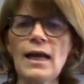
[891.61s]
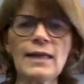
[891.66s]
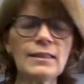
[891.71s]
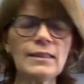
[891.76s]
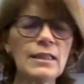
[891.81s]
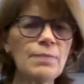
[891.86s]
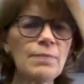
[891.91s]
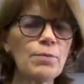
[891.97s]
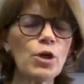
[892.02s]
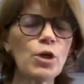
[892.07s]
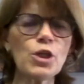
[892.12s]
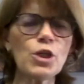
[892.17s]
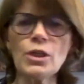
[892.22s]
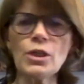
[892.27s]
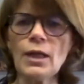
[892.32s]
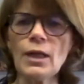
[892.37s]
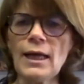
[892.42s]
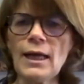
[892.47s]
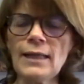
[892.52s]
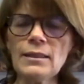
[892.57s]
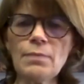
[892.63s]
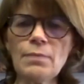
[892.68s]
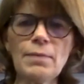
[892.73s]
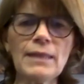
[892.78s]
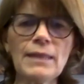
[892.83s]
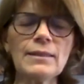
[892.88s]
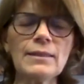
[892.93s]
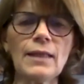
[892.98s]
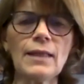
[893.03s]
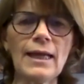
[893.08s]
and the emotional, and the
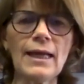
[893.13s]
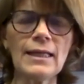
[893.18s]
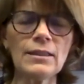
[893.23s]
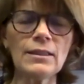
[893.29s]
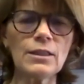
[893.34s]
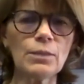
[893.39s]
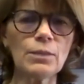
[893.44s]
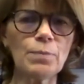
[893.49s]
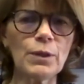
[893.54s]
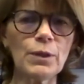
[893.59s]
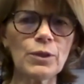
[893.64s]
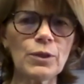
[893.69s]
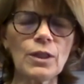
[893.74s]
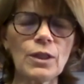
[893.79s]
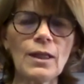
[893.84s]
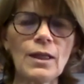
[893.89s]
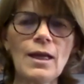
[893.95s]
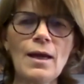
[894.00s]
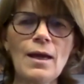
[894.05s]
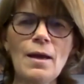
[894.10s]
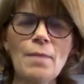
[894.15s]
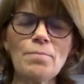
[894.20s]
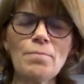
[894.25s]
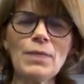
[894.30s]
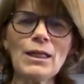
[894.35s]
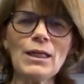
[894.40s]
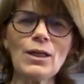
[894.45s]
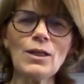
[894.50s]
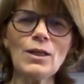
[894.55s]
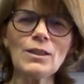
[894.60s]
mental, and the spiritual,
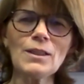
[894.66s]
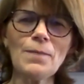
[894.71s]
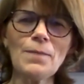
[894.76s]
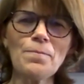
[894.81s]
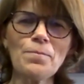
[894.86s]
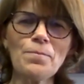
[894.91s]
because